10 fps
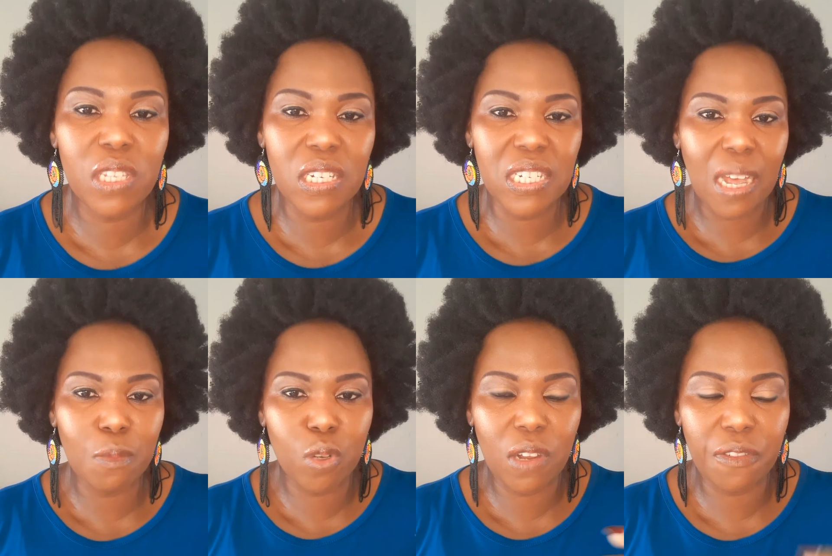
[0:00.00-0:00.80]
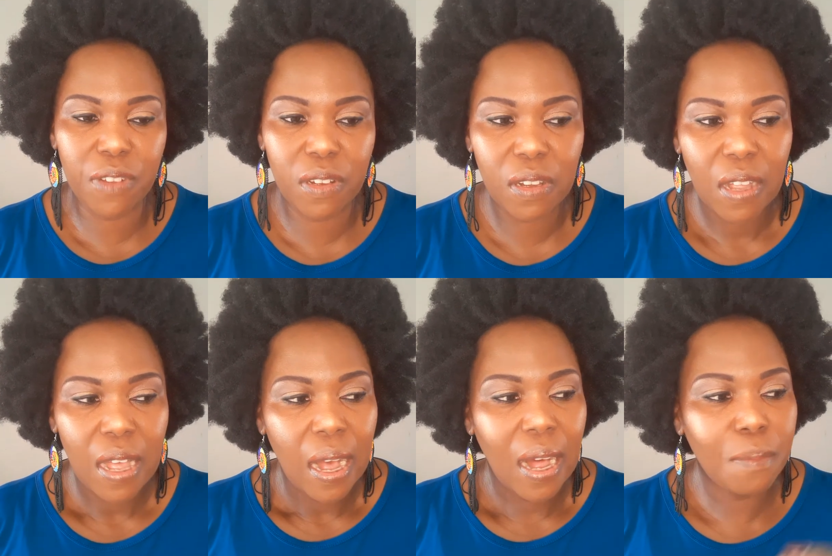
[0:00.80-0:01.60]
in times when I feel
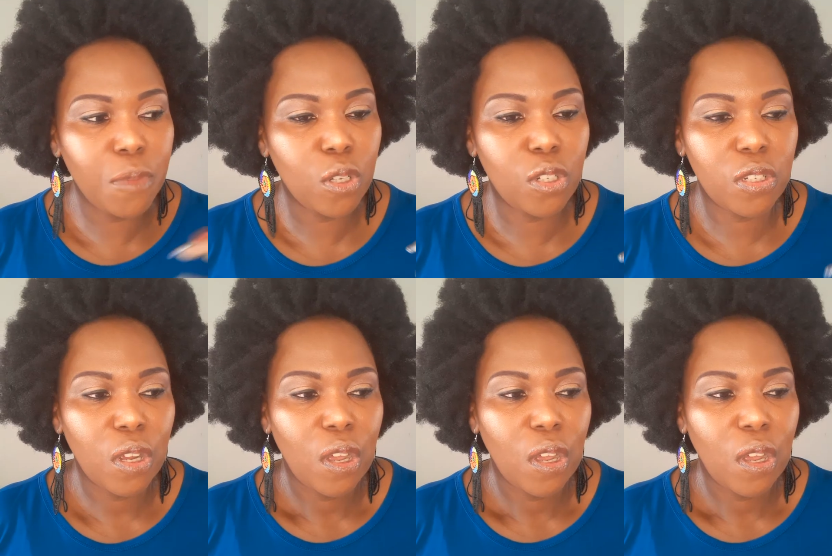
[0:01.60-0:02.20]
I'm not